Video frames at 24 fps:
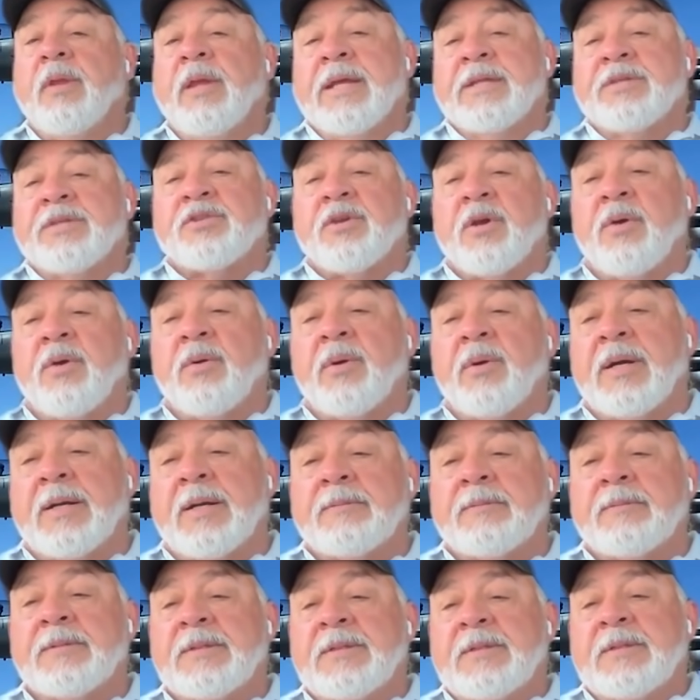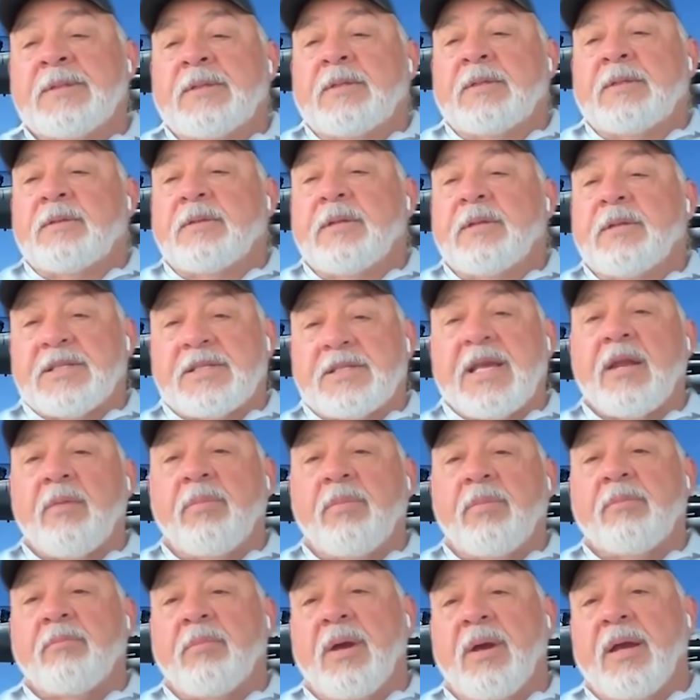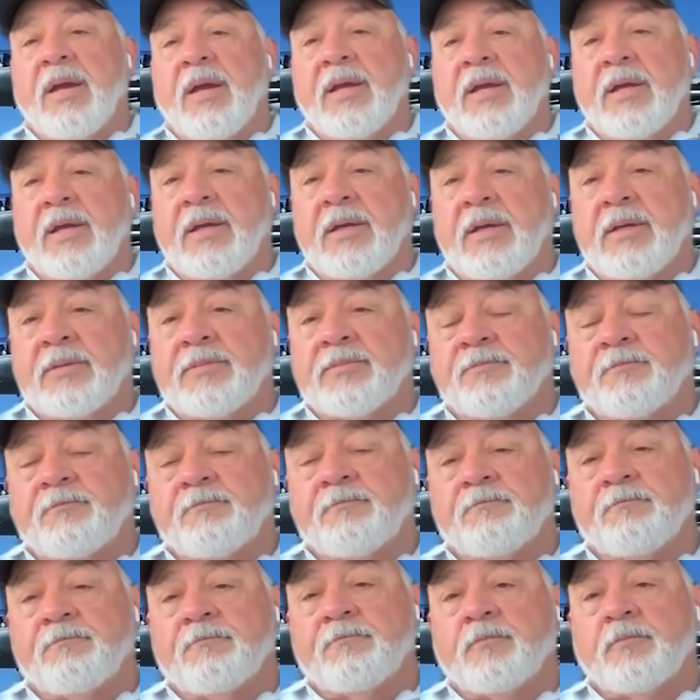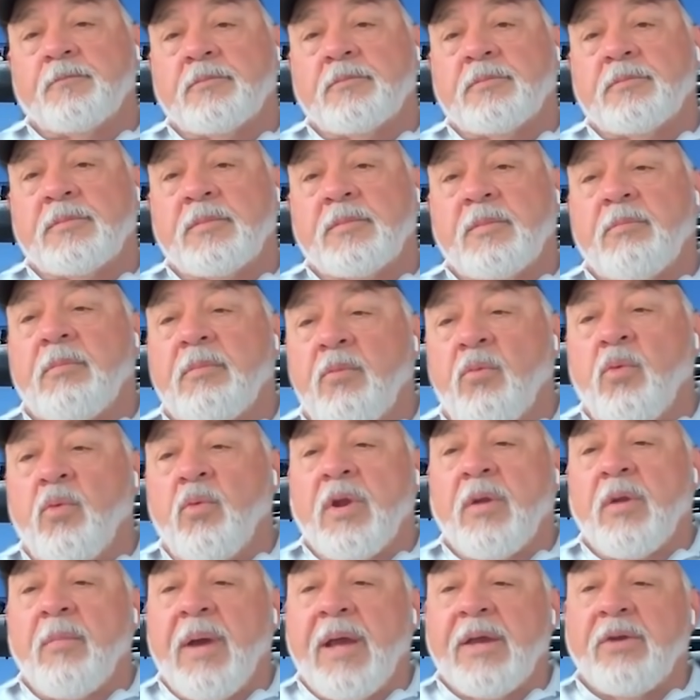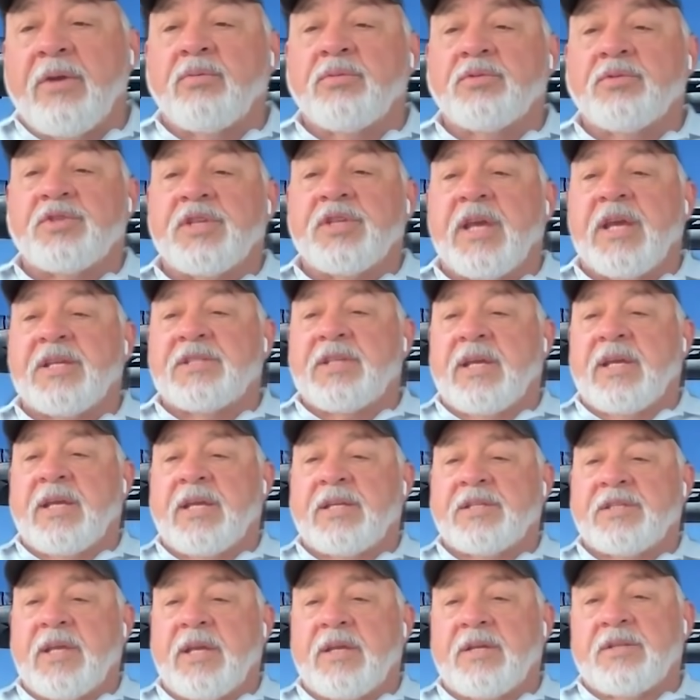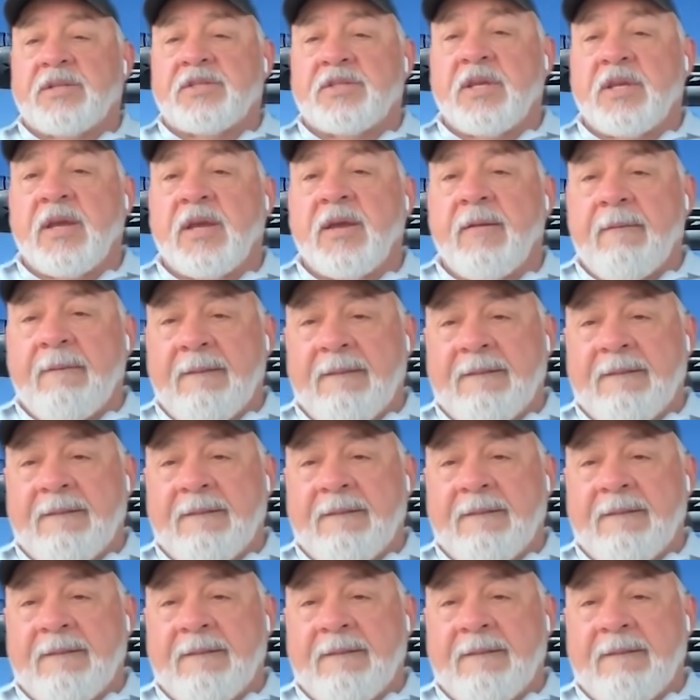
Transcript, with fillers: And so uh, that's kind of been my, uh, one of my crusades, I guess I could say.